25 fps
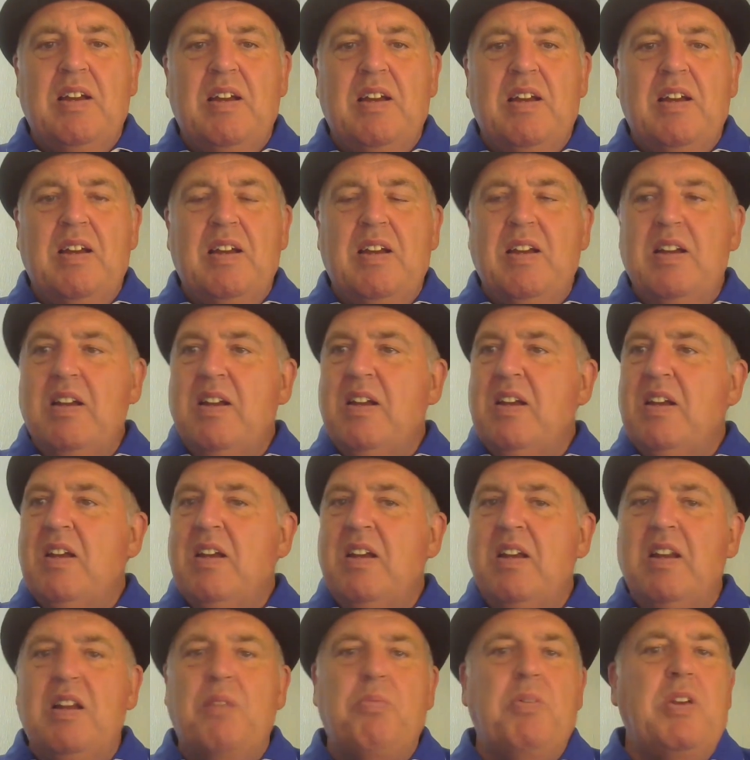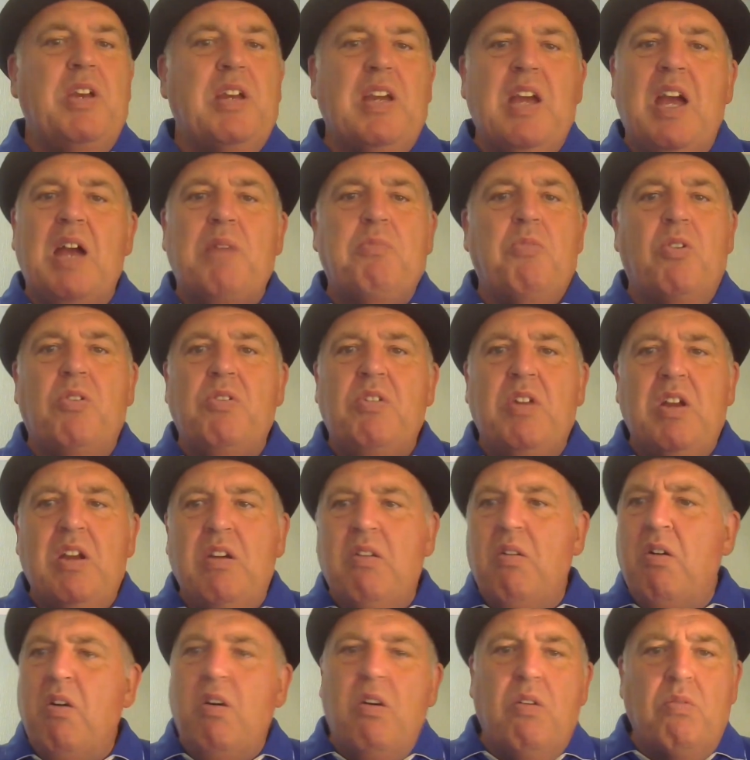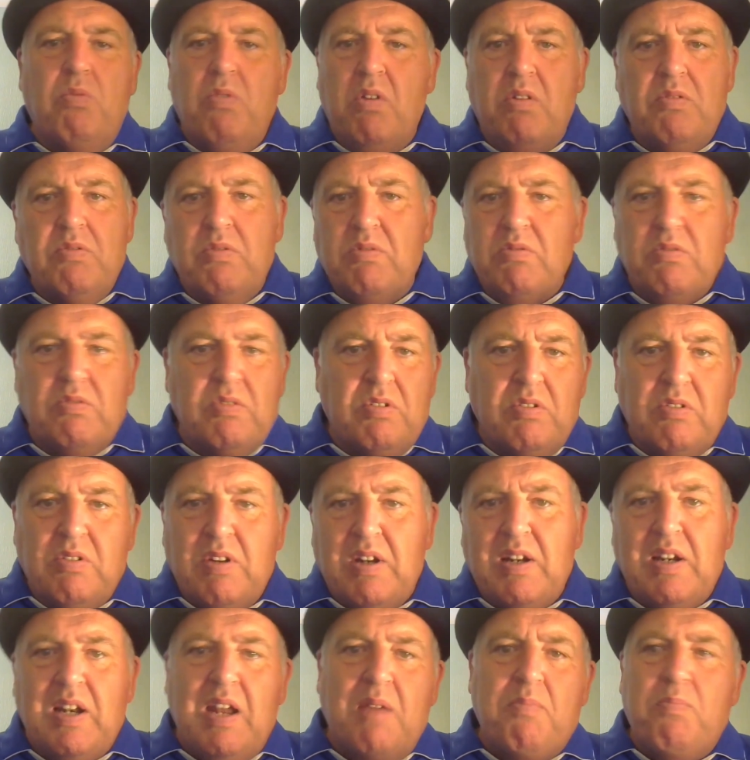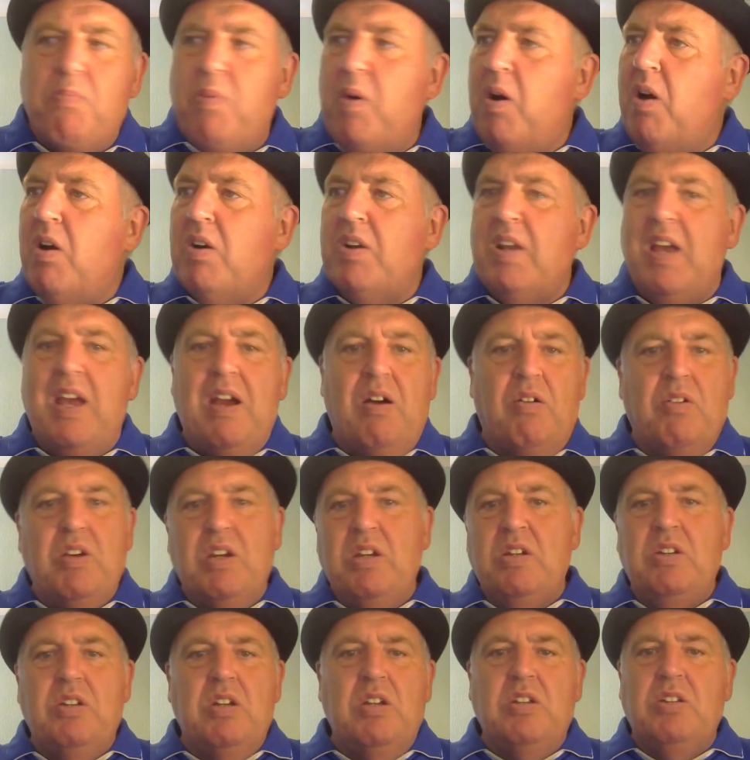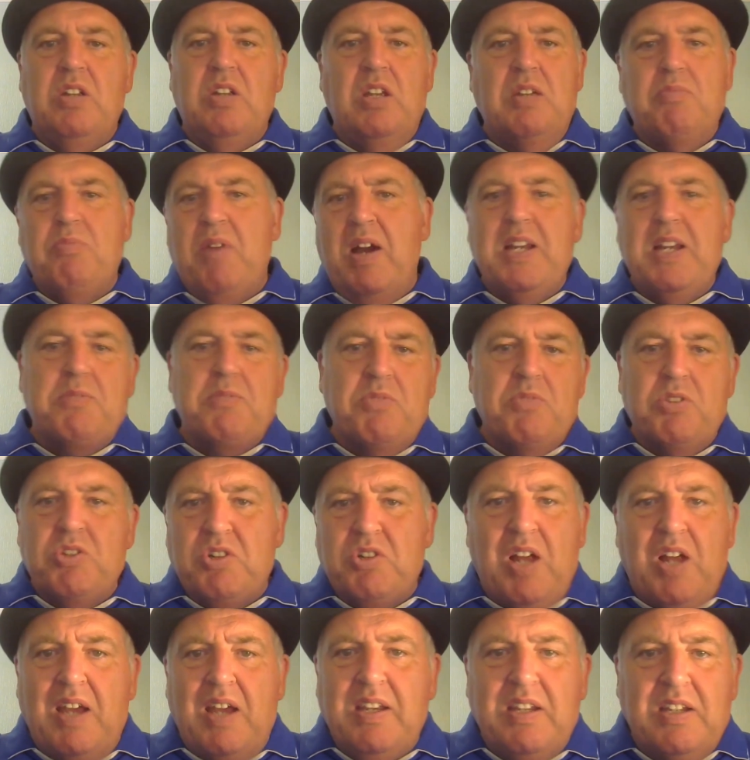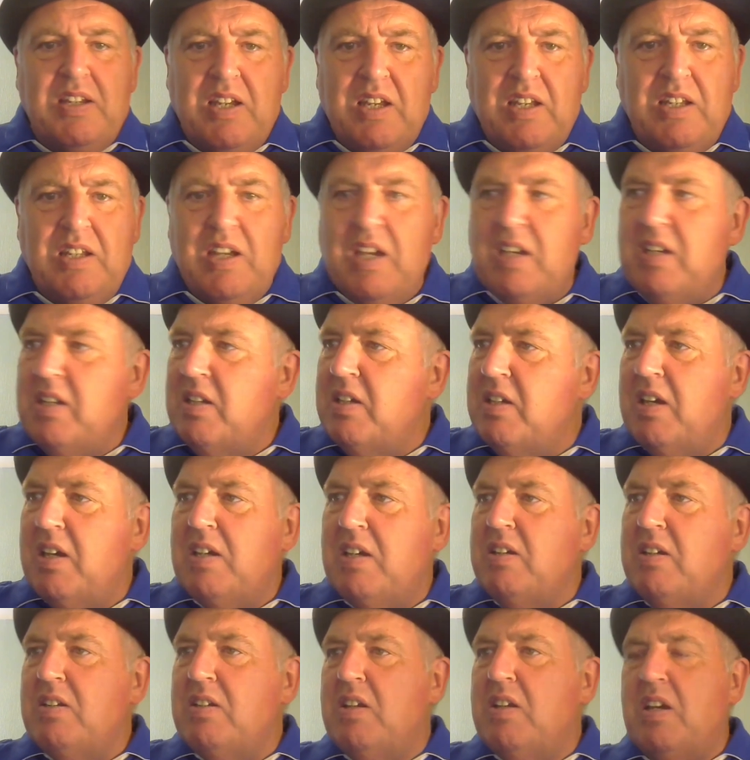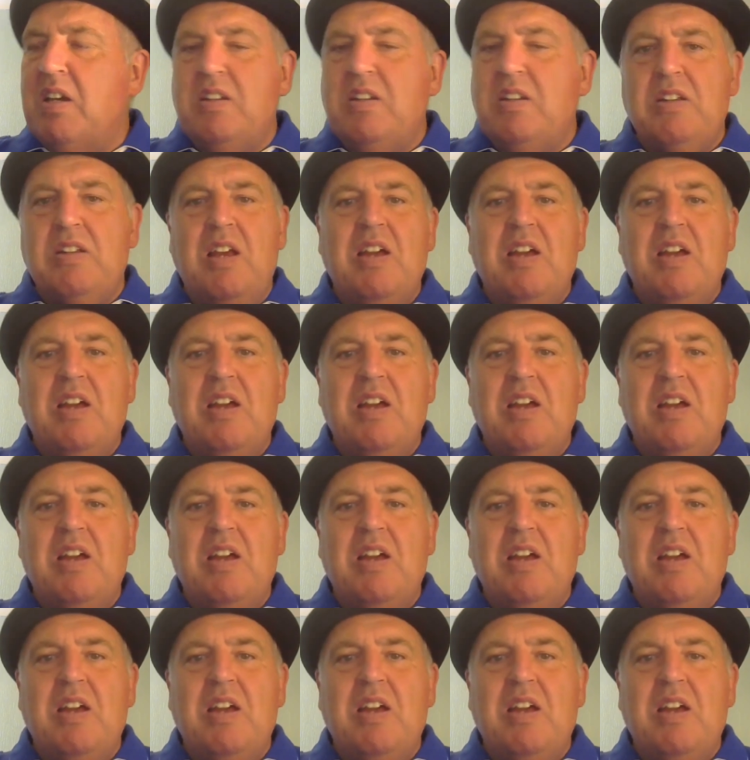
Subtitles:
You know, but you get him on there. Oh, Lampard out. He made a mistake. It